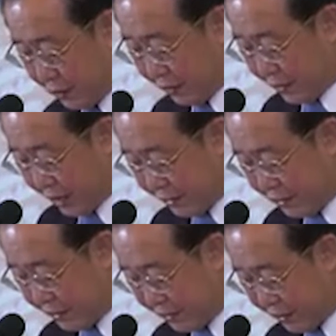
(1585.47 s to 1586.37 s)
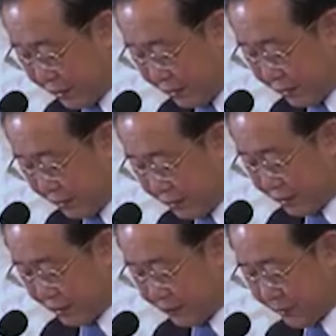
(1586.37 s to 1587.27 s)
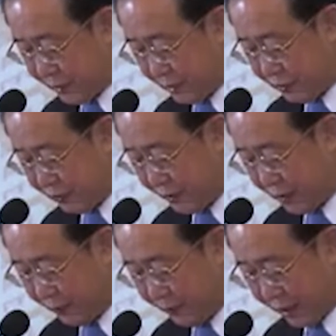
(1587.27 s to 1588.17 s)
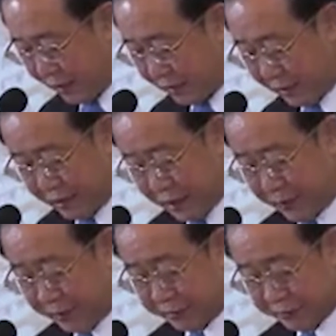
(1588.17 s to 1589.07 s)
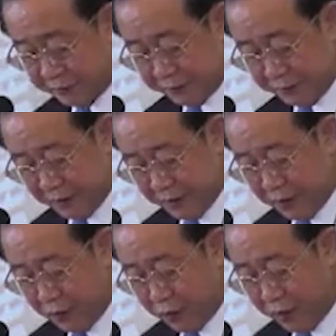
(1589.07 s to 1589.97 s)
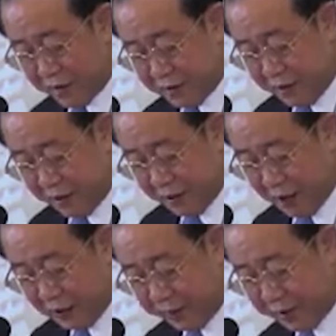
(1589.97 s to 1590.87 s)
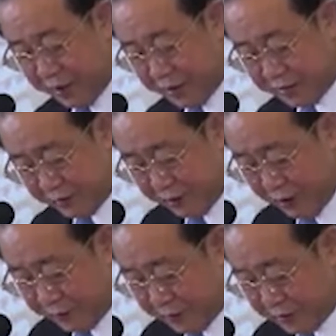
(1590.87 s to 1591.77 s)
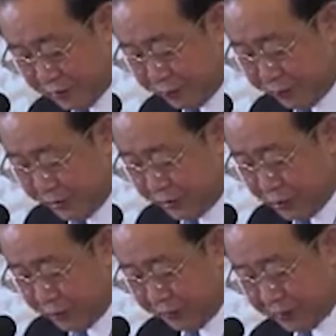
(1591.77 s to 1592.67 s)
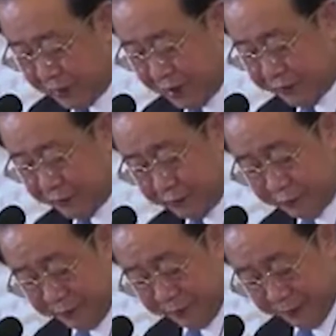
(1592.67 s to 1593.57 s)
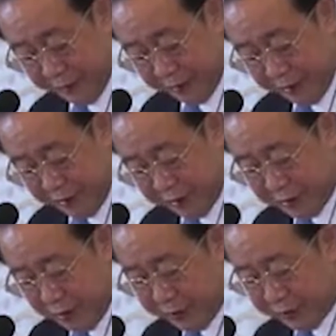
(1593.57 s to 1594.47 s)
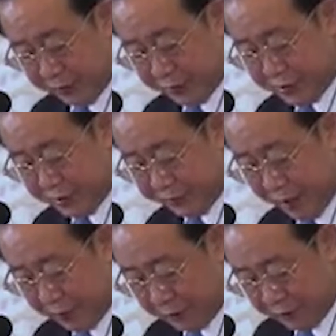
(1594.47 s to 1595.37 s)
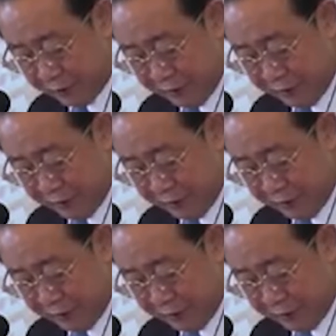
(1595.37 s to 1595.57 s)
COVID-19 is expected to become an endemic. Once the economy has recovered to pre-COVID level, the government will shift our